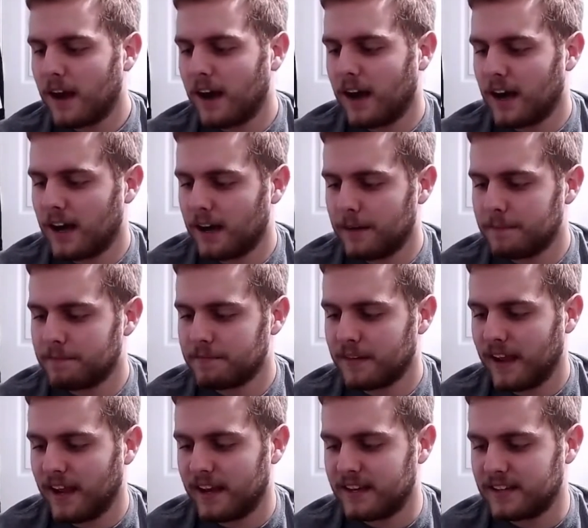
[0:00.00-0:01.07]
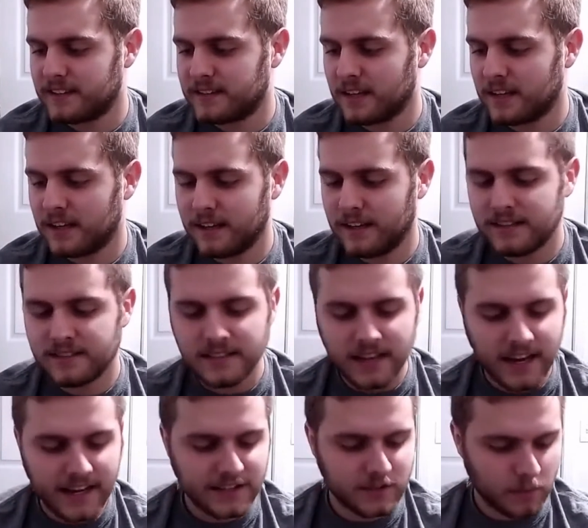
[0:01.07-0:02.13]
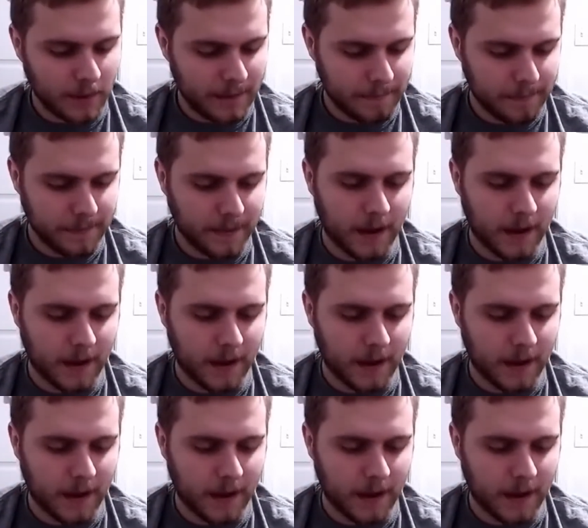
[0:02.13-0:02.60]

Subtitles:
and it's a nice whip.